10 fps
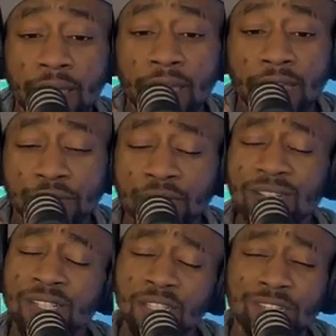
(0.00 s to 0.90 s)
it's
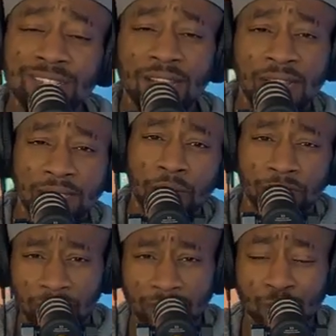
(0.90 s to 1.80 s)
gonna teach you guys out
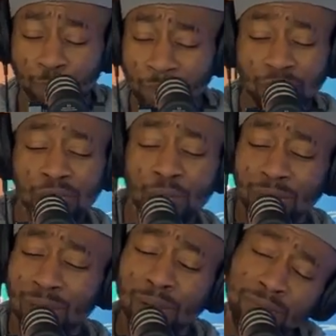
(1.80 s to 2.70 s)
there, especially when
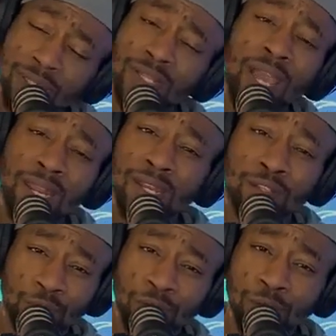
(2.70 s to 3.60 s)
it comes to dating in
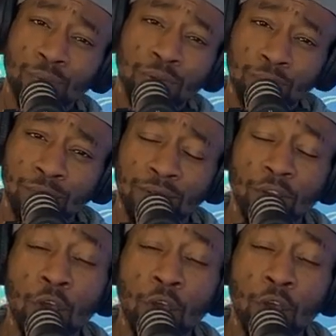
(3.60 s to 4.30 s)
2021,